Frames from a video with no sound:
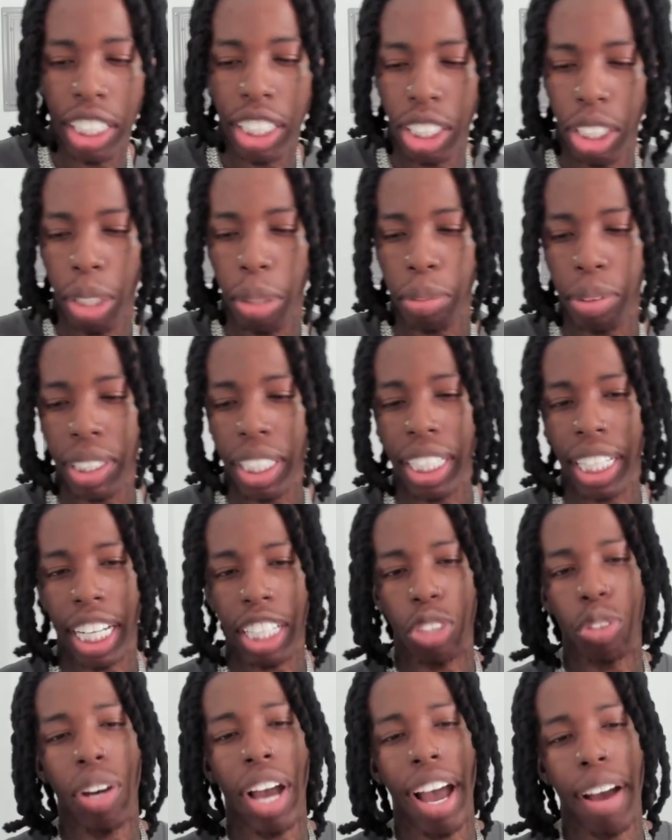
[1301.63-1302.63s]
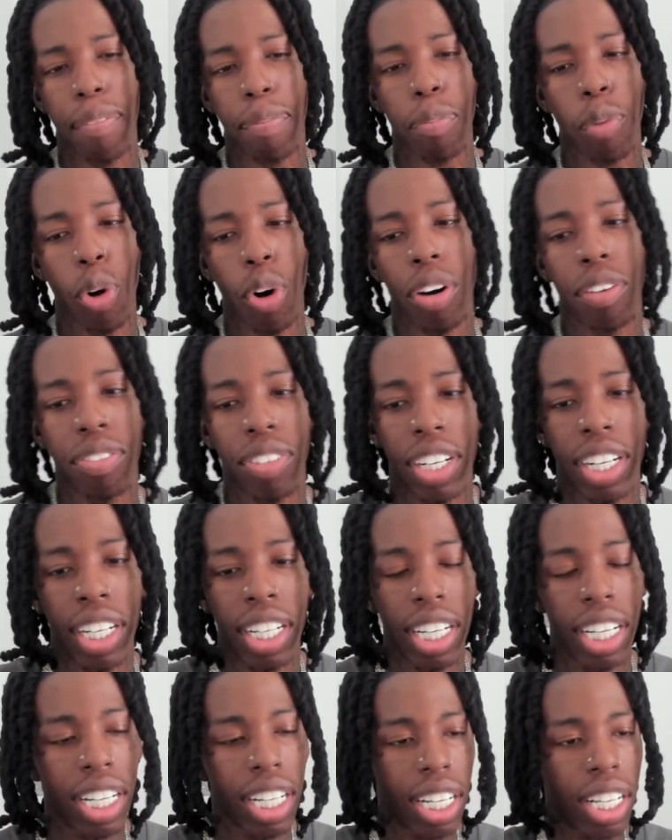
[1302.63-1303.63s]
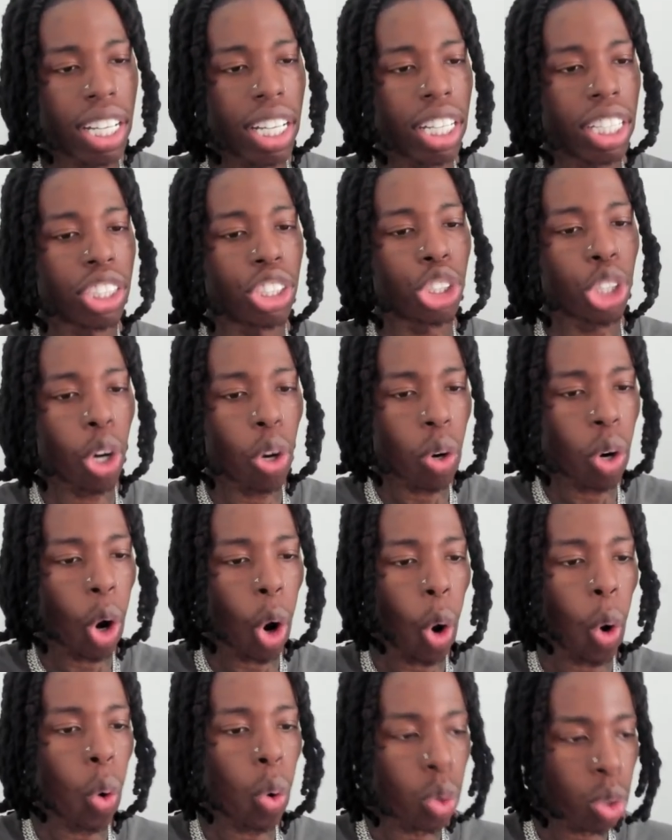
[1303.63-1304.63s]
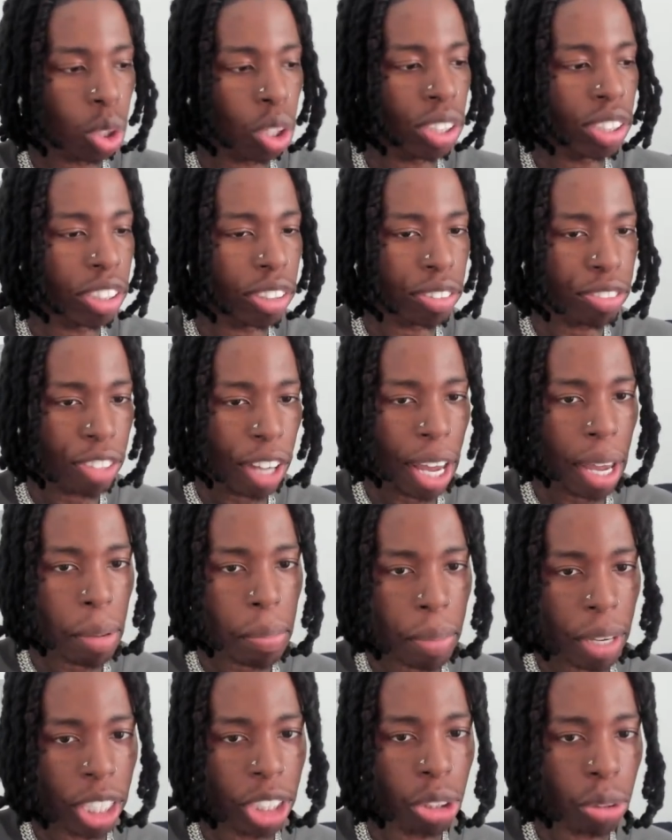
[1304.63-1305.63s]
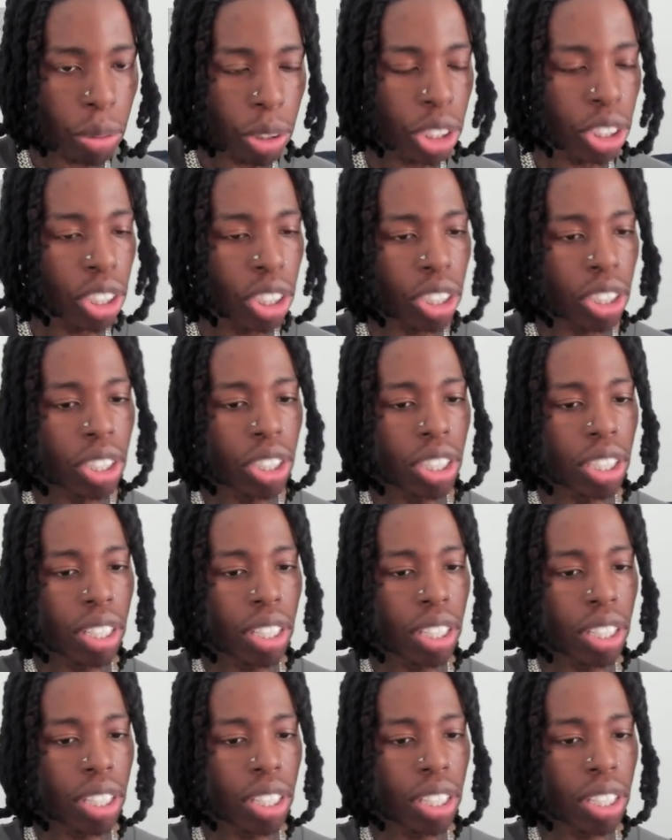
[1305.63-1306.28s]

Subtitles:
You know what I'm saying? Like, you have more of a chokehold on your fan base when you're